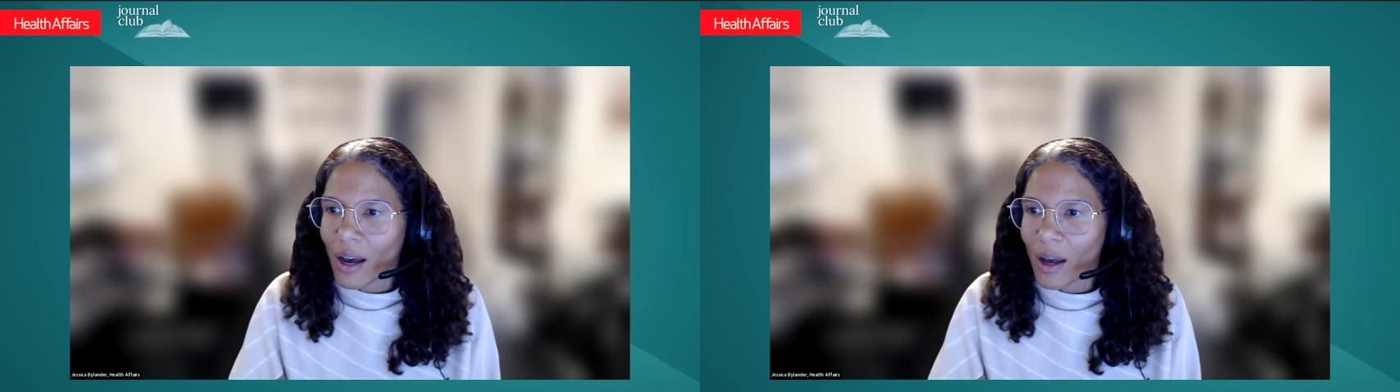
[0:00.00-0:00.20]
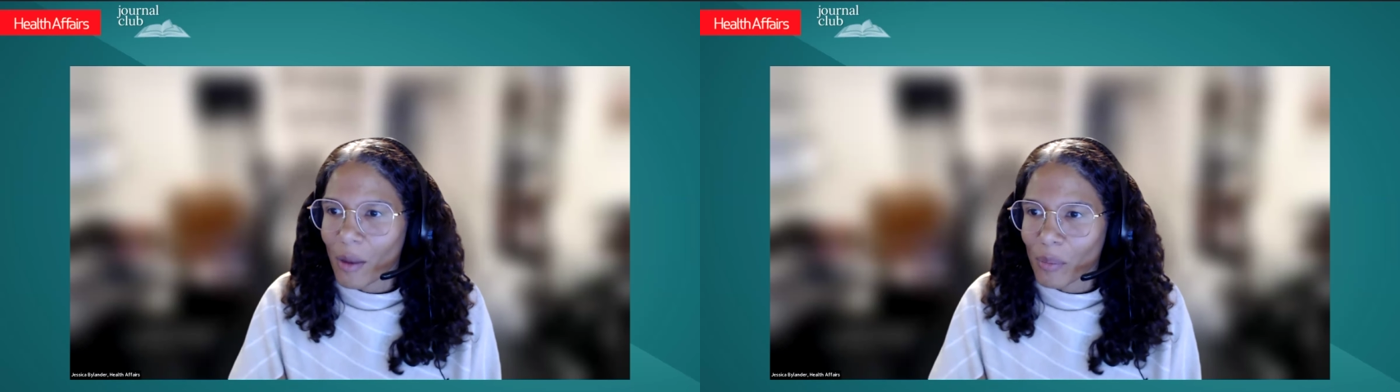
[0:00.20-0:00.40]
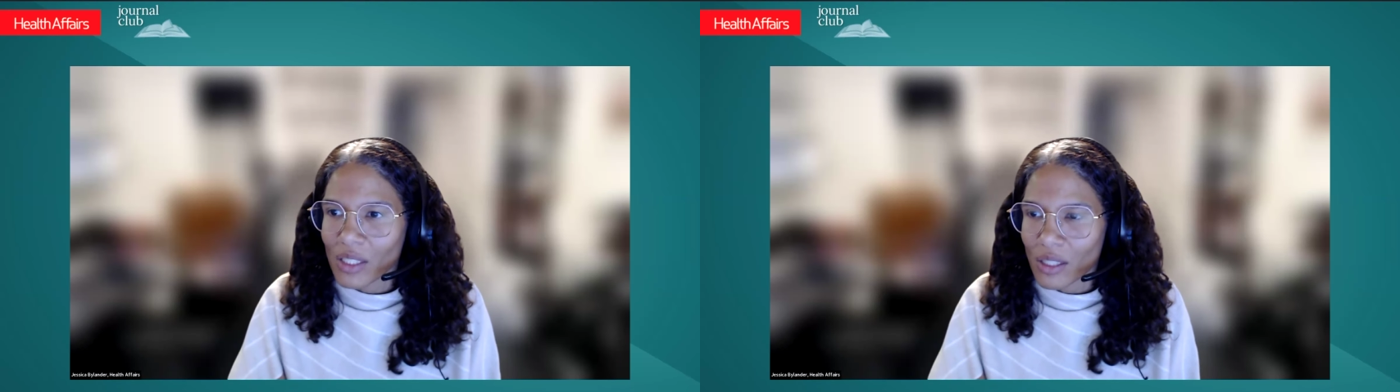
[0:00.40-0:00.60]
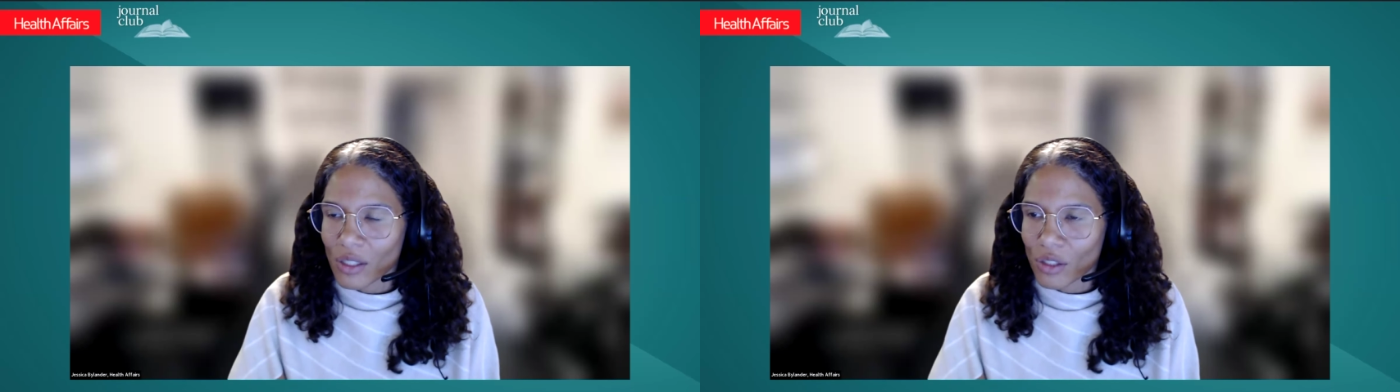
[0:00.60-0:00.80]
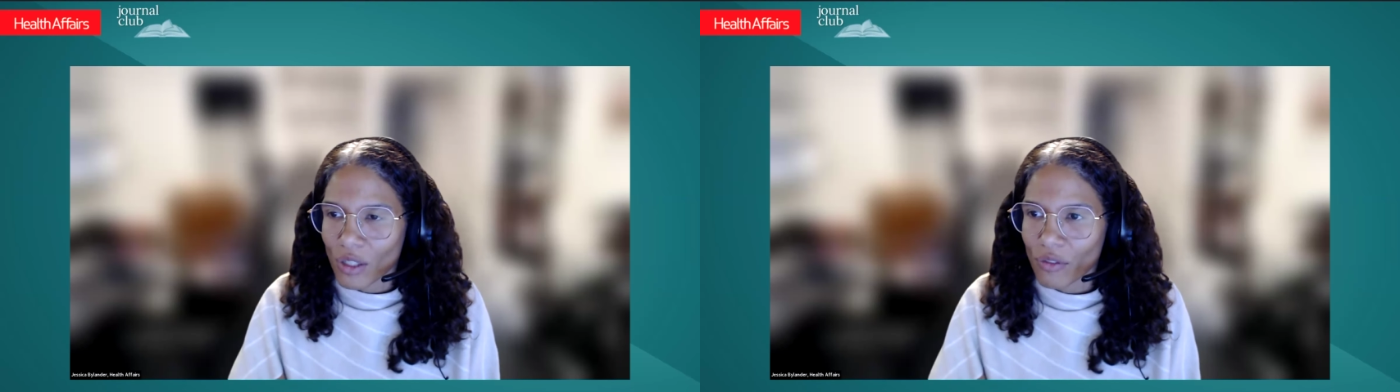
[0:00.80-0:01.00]
need to
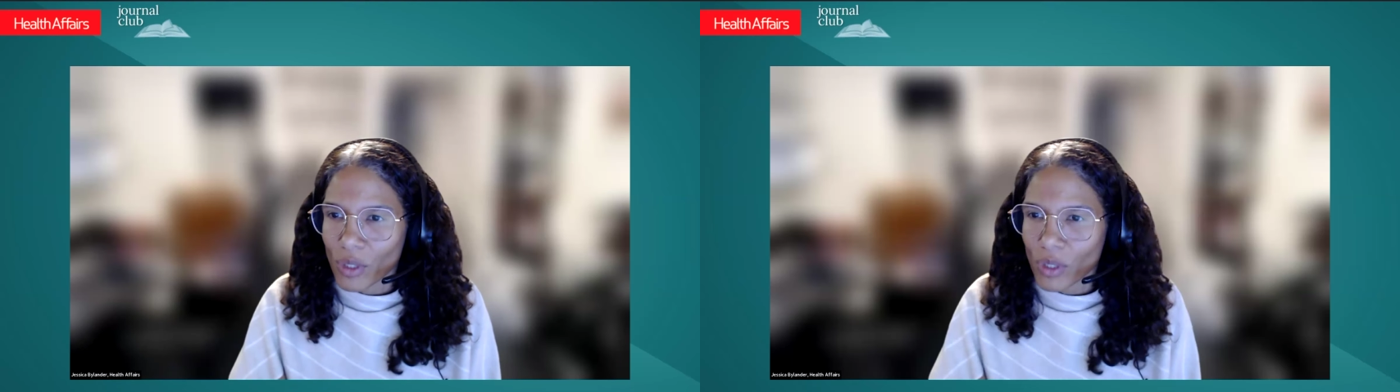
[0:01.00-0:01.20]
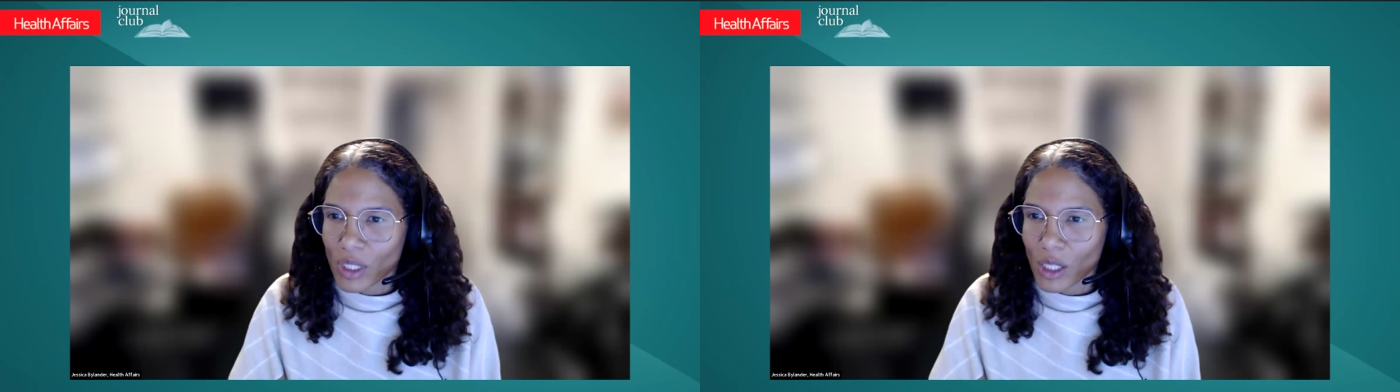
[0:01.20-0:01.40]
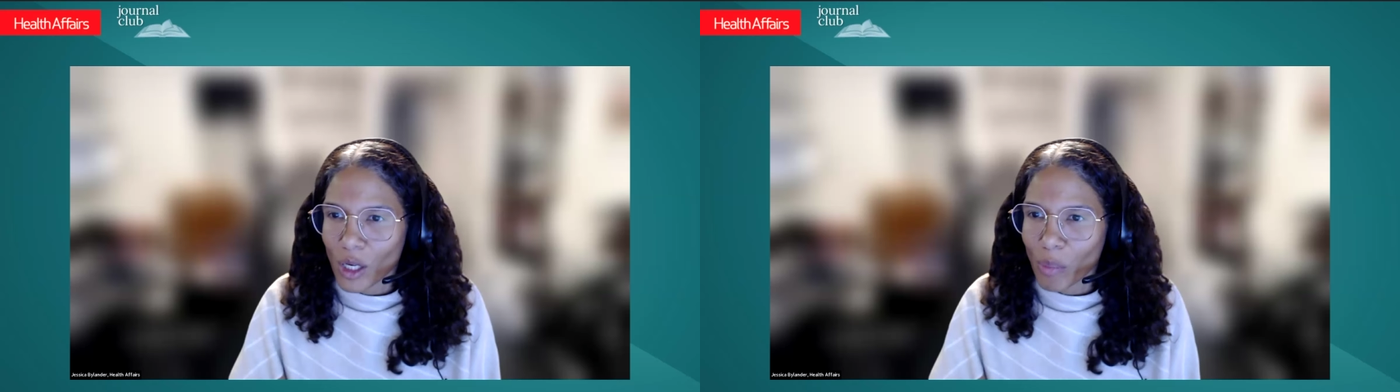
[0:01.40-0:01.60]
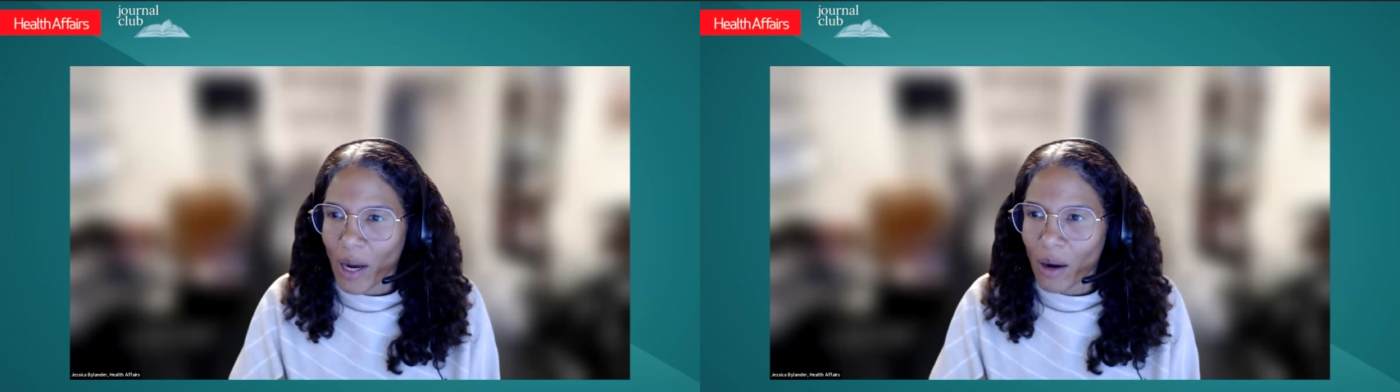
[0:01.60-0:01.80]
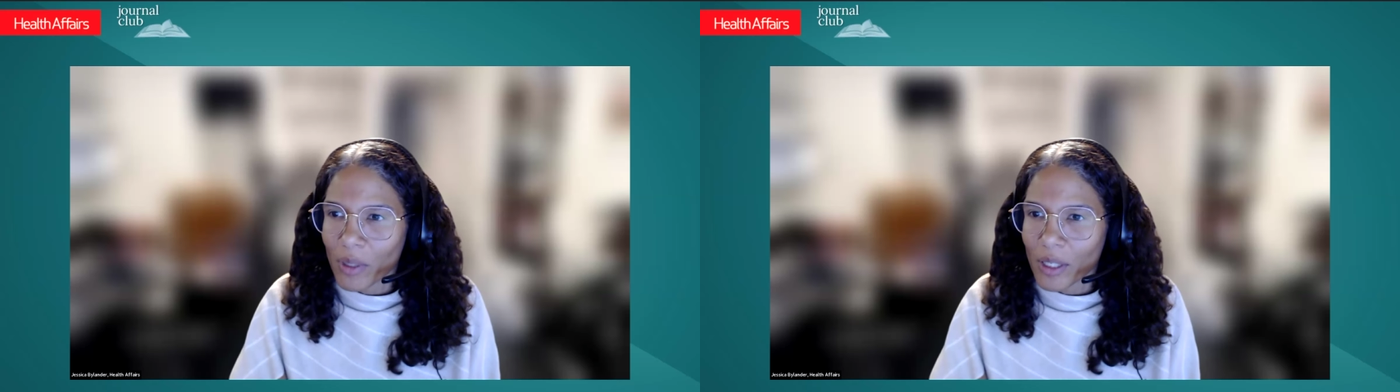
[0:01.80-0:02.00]
start focusing on
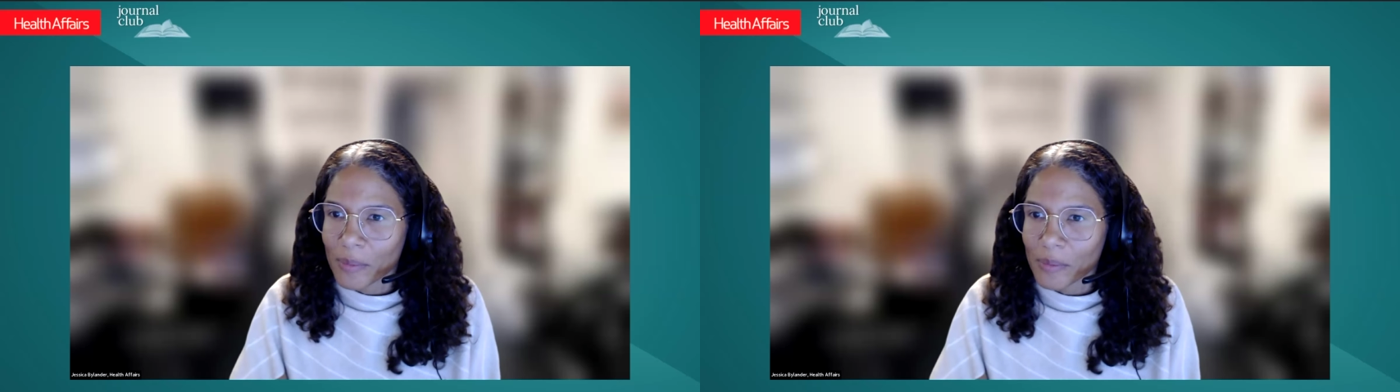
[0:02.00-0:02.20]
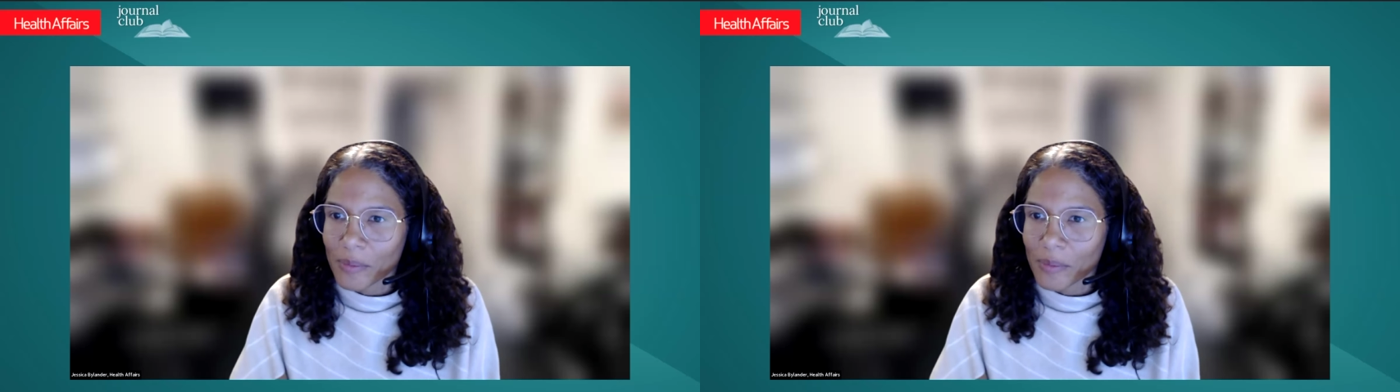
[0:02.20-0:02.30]
power?